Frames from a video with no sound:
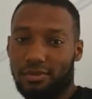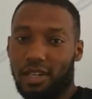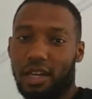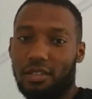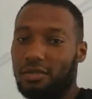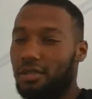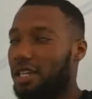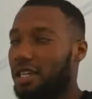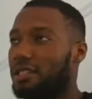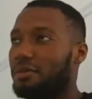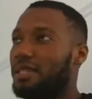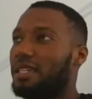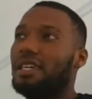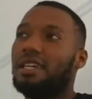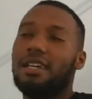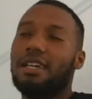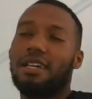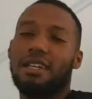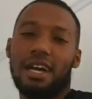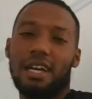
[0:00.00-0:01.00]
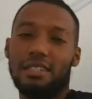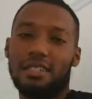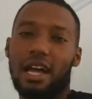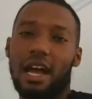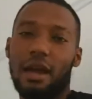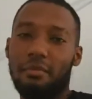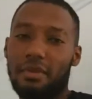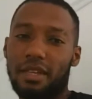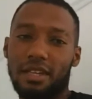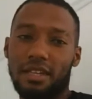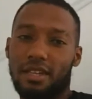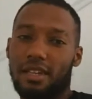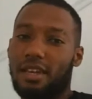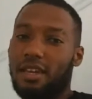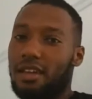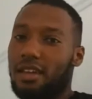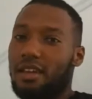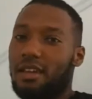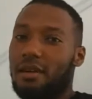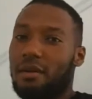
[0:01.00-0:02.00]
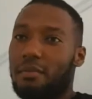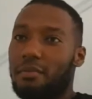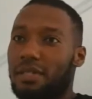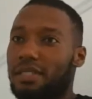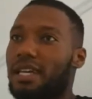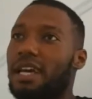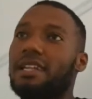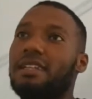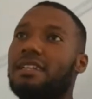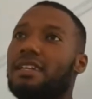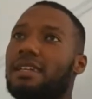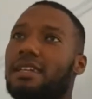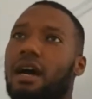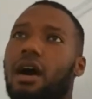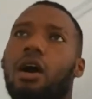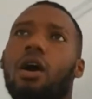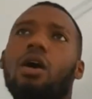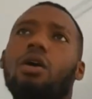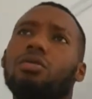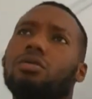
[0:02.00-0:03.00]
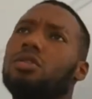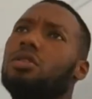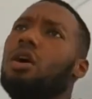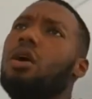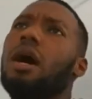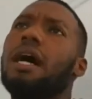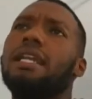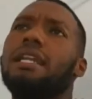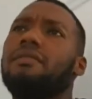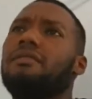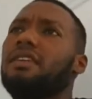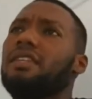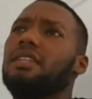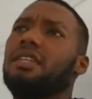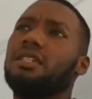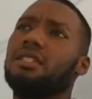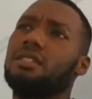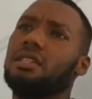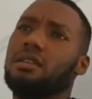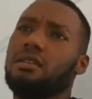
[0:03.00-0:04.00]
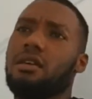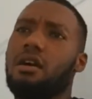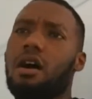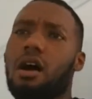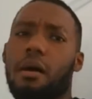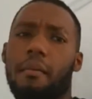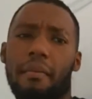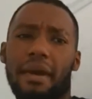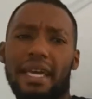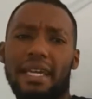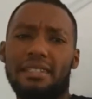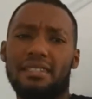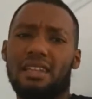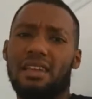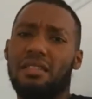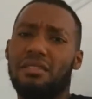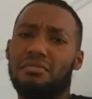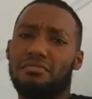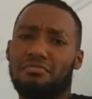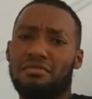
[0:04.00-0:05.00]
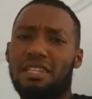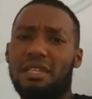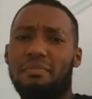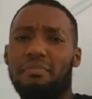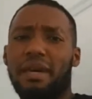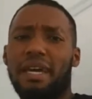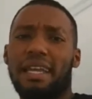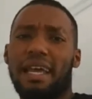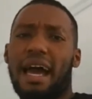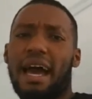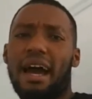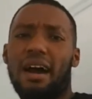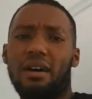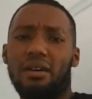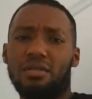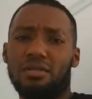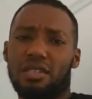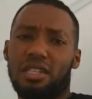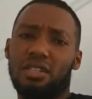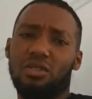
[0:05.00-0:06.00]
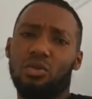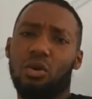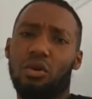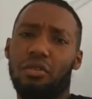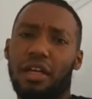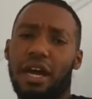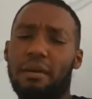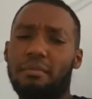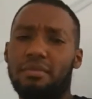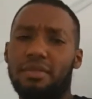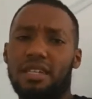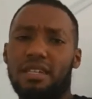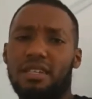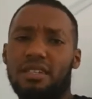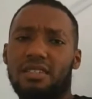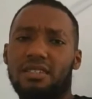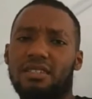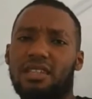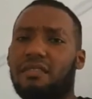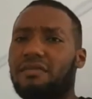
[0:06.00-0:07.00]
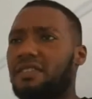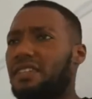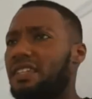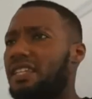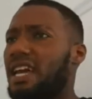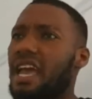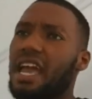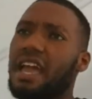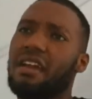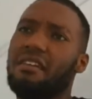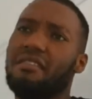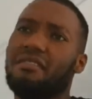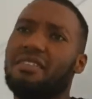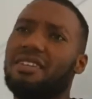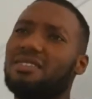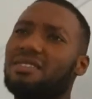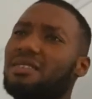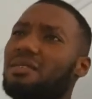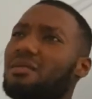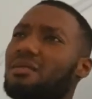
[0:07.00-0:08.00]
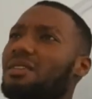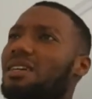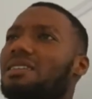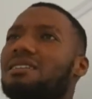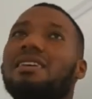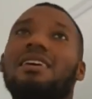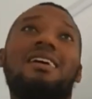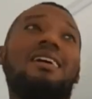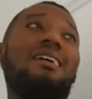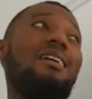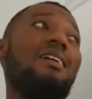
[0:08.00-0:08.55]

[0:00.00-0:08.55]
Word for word: Can't do that to me. That's like me pretending that oh, you know, I live in this uh, amazing three-bed house in Northampton and stuff, in the area somewhere.